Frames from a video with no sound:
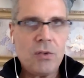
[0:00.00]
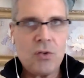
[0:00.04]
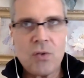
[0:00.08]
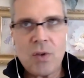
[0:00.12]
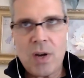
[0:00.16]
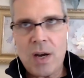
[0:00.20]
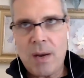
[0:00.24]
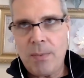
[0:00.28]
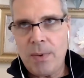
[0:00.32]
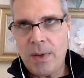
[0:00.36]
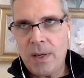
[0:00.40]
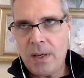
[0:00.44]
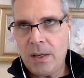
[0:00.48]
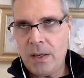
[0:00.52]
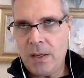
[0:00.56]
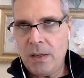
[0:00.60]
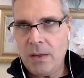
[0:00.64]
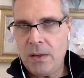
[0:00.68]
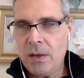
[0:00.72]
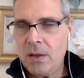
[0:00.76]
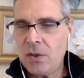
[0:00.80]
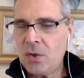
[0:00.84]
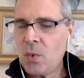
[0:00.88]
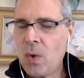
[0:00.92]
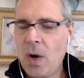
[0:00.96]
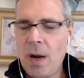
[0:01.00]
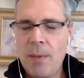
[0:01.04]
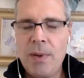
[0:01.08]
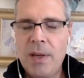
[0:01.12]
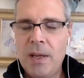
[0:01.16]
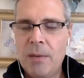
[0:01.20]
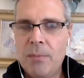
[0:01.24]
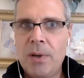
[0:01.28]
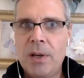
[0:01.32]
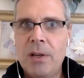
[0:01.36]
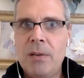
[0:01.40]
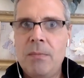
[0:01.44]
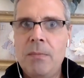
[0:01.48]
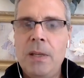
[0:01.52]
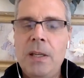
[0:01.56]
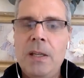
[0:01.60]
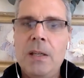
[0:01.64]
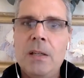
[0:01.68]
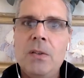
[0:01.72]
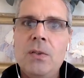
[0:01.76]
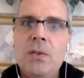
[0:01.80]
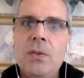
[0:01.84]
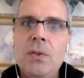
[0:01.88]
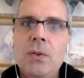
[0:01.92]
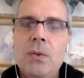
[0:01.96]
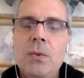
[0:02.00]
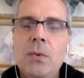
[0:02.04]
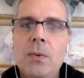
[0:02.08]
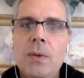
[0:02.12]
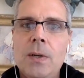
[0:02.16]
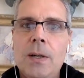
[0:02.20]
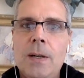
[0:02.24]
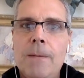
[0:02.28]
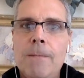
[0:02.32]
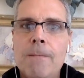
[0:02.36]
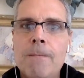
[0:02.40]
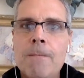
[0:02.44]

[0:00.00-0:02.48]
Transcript: swapping it, pardon me, into